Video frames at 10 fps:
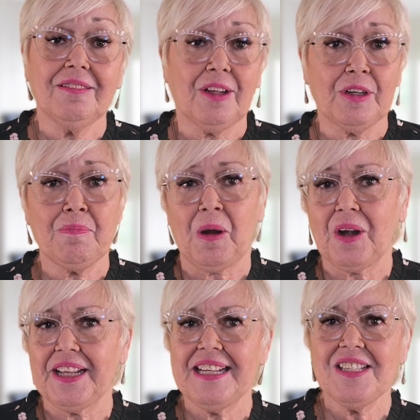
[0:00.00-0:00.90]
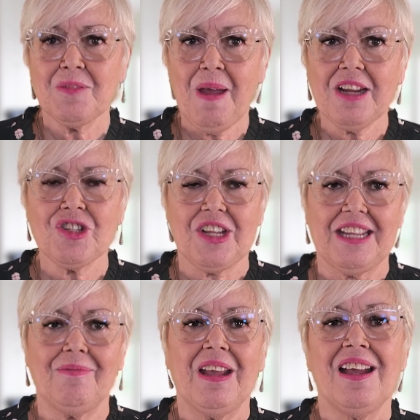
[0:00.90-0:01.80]
a third-party
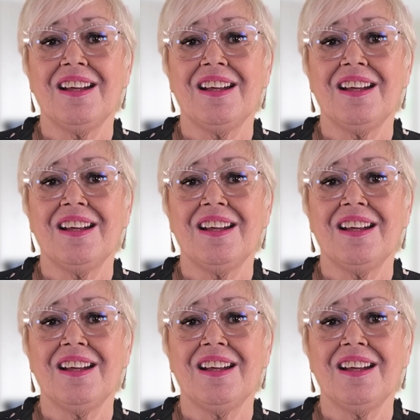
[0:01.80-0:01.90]
inspection.